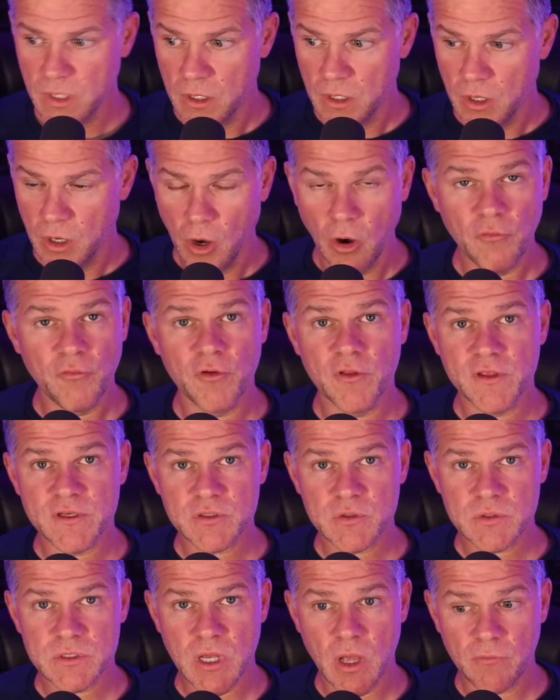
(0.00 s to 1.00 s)
hopefully this
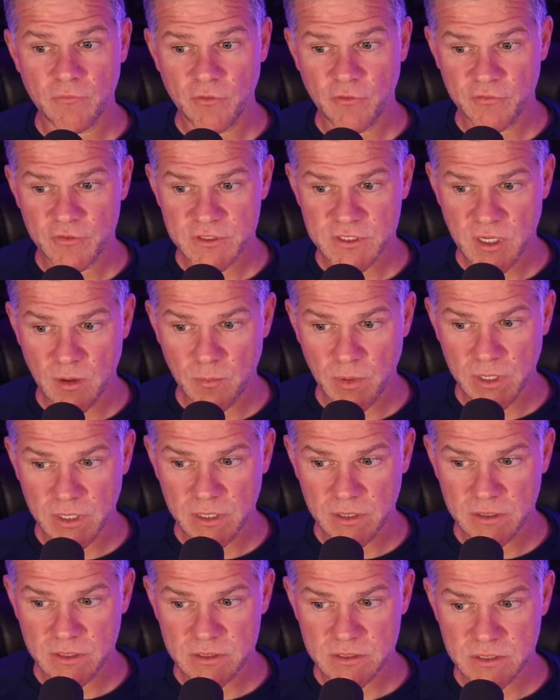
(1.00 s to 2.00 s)
was helpful for somebody.
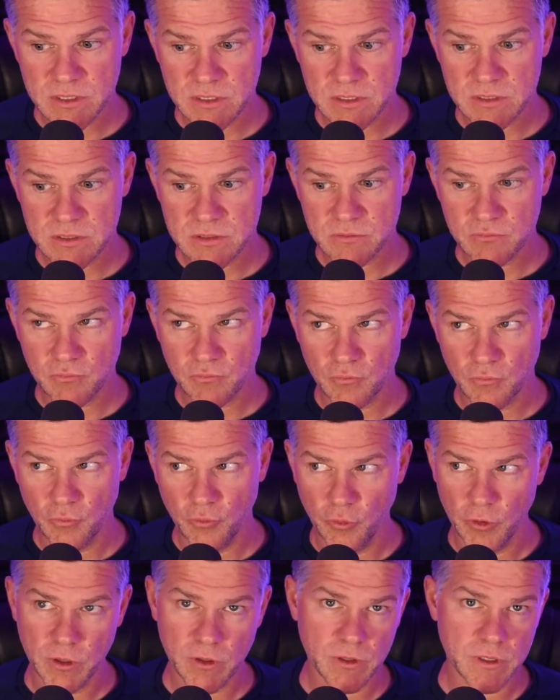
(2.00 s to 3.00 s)
This is
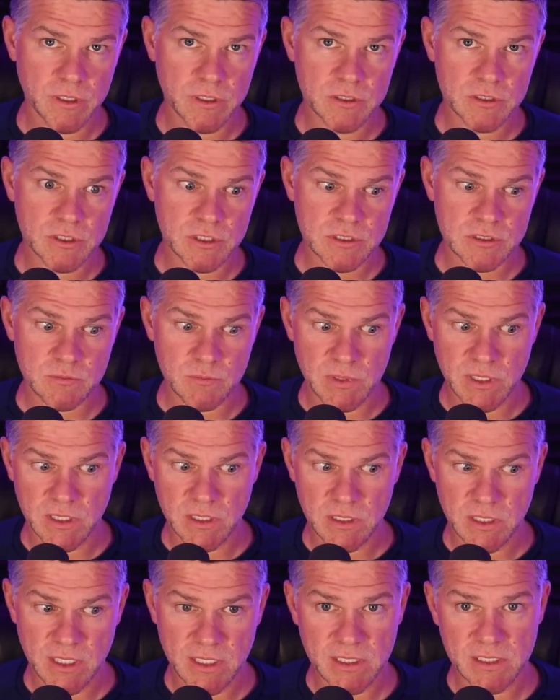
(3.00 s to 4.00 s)
really just me
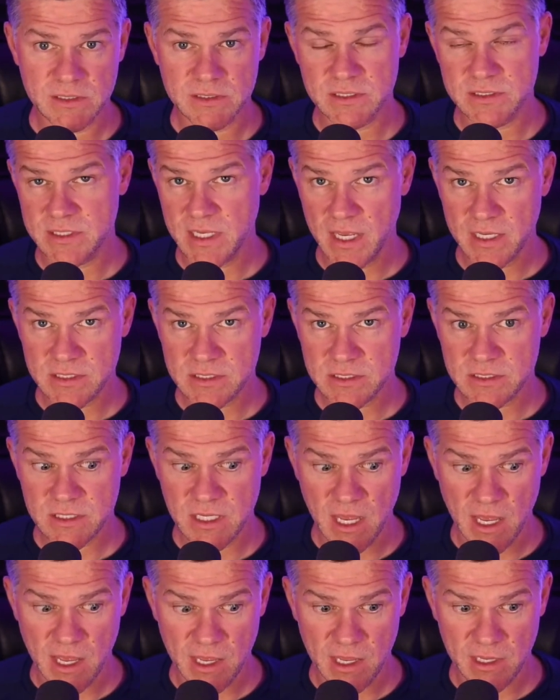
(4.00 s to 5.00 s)
needing to test,
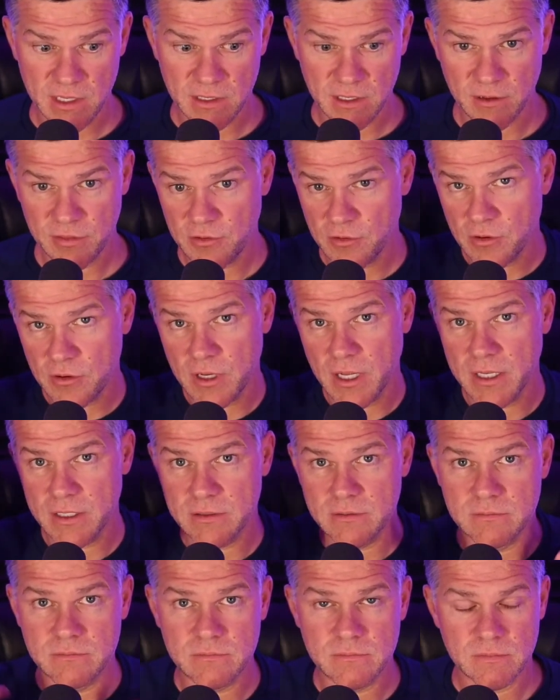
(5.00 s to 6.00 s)
and I thought I'd
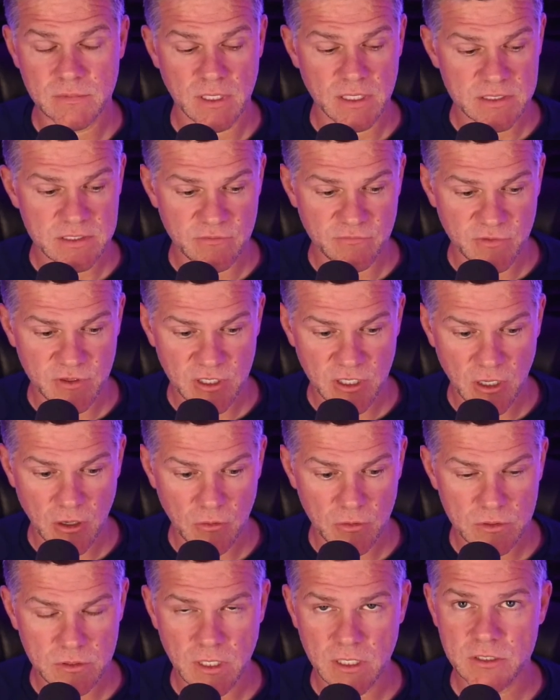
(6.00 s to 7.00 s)
get some
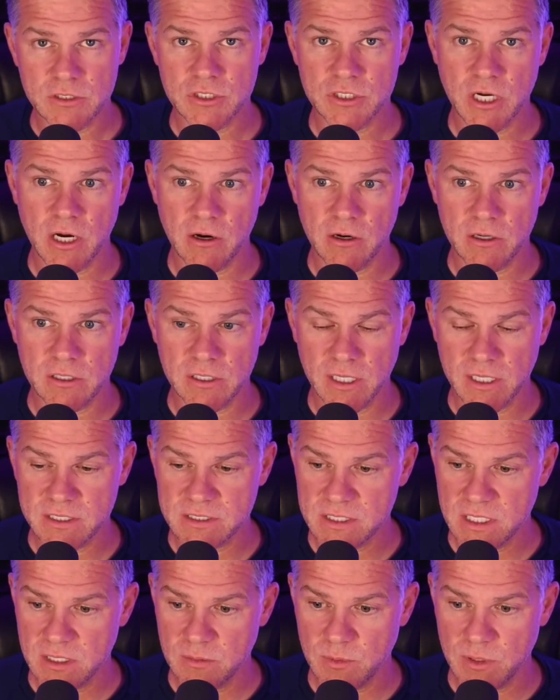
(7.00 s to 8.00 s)
video and share it in case
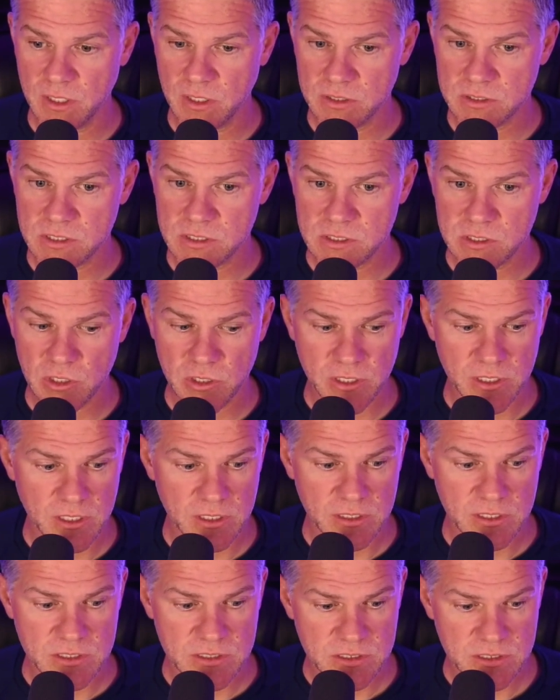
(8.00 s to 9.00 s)
anybody else is looking
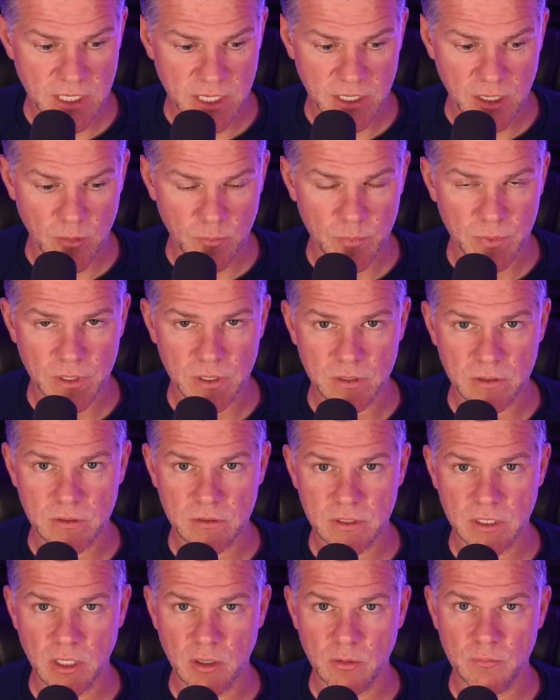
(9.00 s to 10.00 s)
at this setup and,
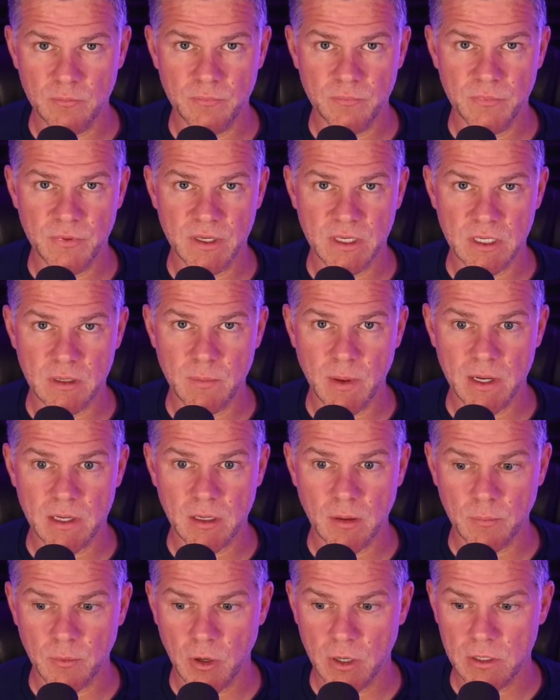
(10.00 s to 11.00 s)
you know, thinking about an
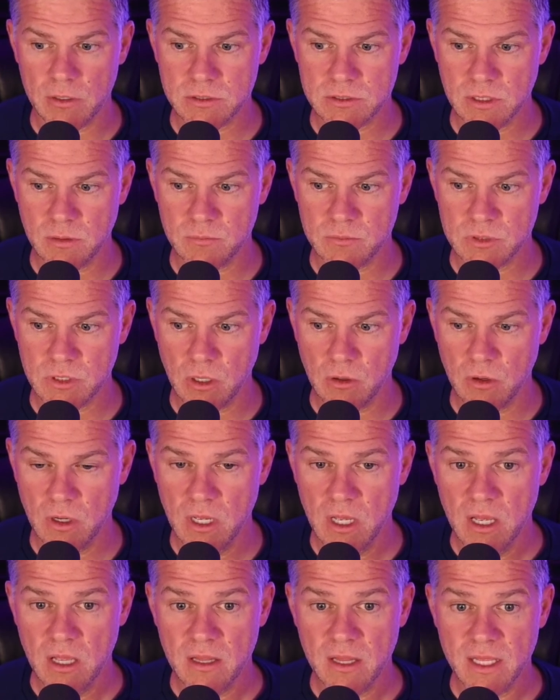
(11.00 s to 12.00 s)
upgrade or something. So
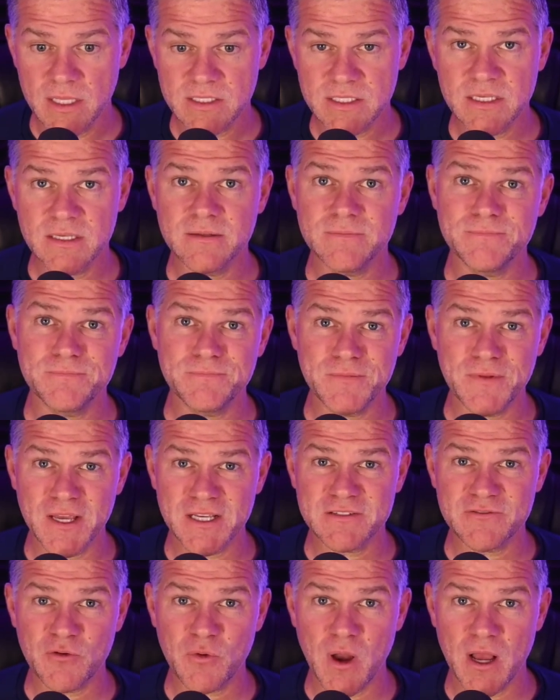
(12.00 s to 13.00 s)
that's it.
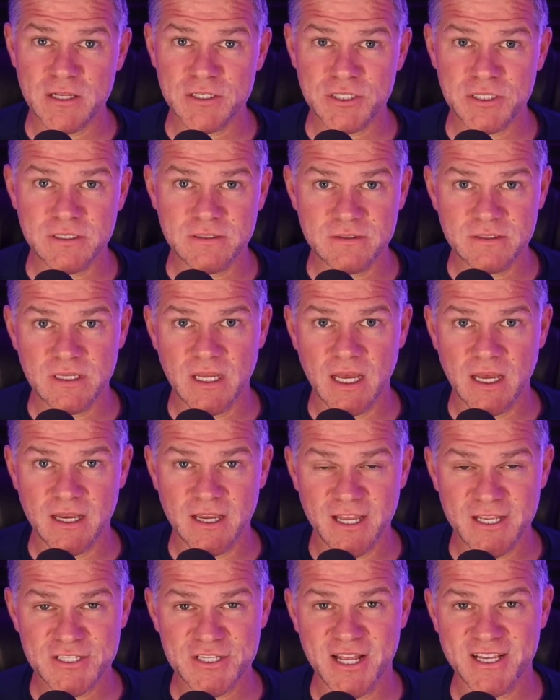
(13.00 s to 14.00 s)
Thanks for watching.
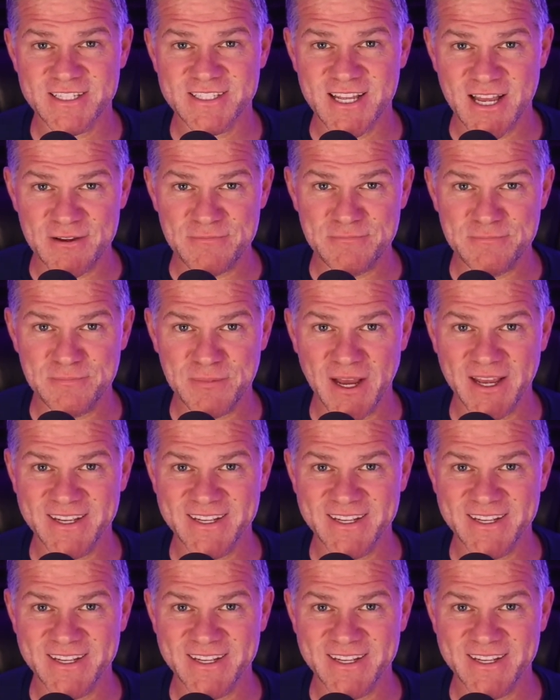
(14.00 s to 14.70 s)
Catch you next time. Bye.